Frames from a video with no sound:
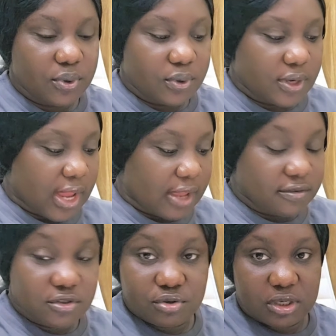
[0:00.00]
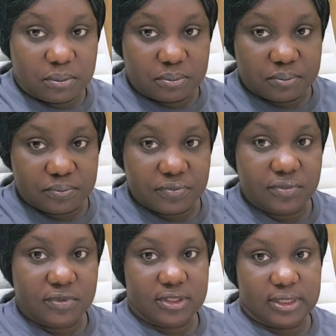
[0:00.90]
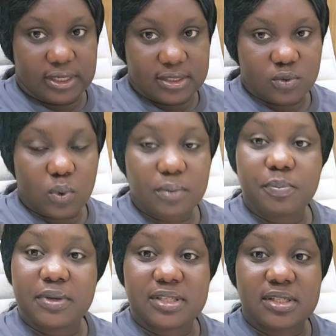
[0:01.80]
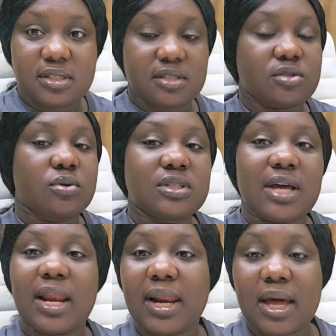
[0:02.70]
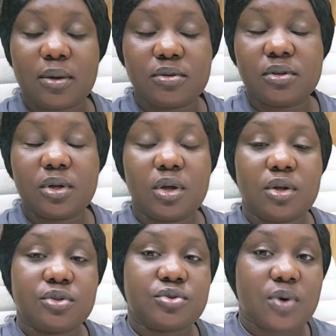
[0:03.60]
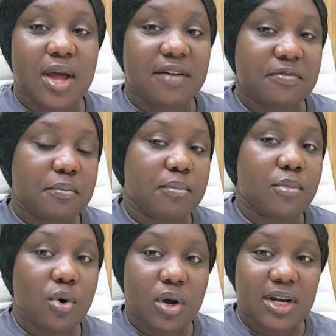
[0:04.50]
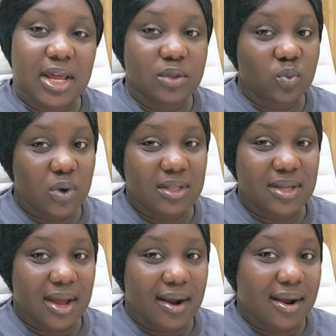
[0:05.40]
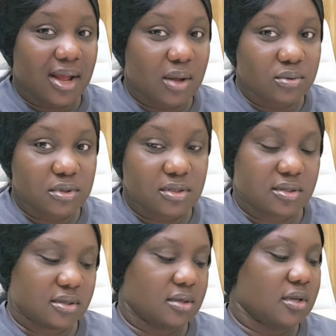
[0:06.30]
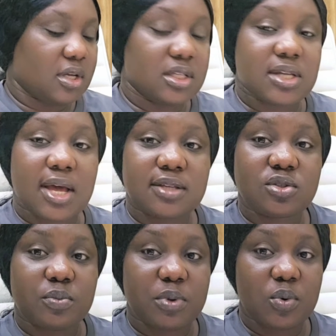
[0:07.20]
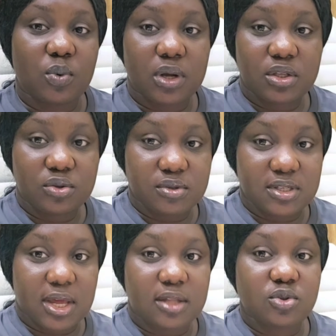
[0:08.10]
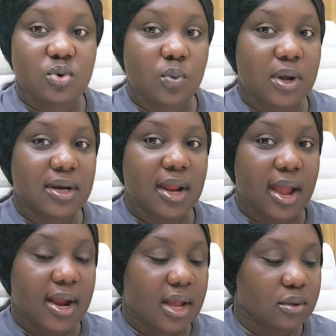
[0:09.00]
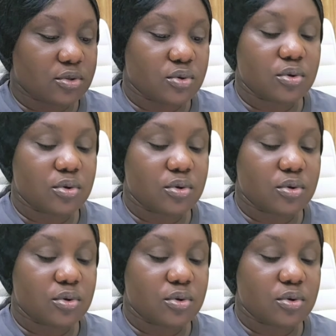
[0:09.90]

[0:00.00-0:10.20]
live stream. Yes, one person is not allowed to have more than one account. It has to be one user to one account. So